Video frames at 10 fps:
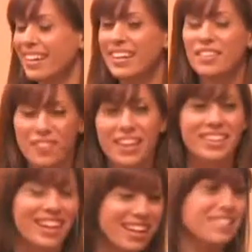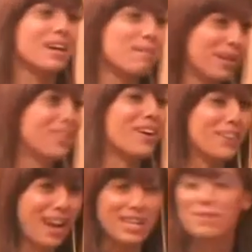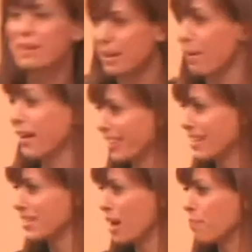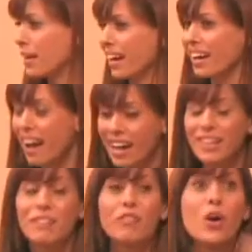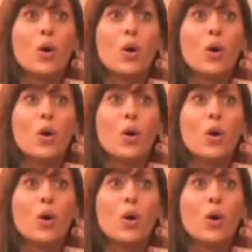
In fact, the next time my daughter asked me about that topic, I kind of